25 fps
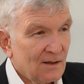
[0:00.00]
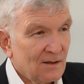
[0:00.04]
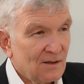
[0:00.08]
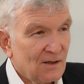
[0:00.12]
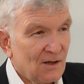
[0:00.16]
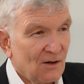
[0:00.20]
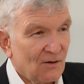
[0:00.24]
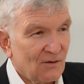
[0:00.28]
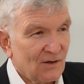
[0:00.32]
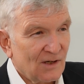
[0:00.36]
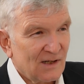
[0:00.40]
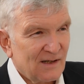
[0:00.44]

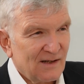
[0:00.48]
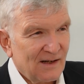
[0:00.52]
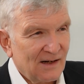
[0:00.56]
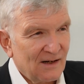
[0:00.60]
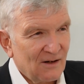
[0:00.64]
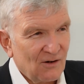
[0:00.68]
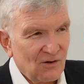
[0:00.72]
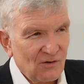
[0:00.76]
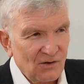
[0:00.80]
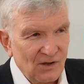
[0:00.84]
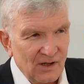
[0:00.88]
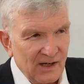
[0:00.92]
So is that
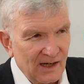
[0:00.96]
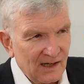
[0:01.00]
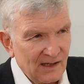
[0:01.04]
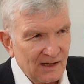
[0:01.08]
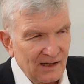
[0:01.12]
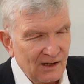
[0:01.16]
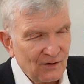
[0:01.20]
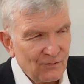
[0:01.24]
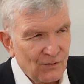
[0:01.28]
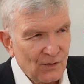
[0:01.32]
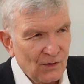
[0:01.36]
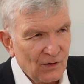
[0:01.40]
a good
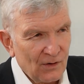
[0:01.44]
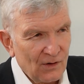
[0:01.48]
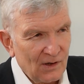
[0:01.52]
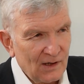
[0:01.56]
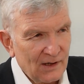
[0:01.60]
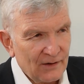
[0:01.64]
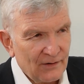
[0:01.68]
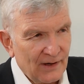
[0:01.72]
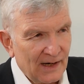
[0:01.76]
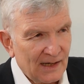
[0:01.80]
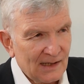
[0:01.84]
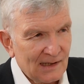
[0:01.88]
technique for
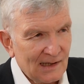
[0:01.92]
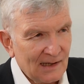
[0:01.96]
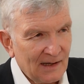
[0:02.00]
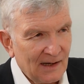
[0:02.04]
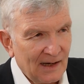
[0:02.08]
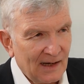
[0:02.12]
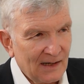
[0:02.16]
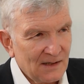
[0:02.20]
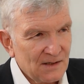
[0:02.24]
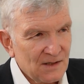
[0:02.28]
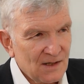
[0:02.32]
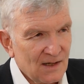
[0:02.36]
early rectal
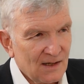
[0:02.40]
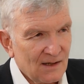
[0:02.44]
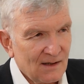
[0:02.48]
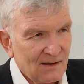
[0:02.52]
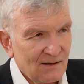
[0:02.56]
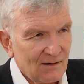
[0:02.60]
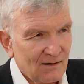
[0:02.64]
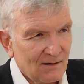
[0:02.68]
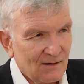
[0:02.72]
cancer,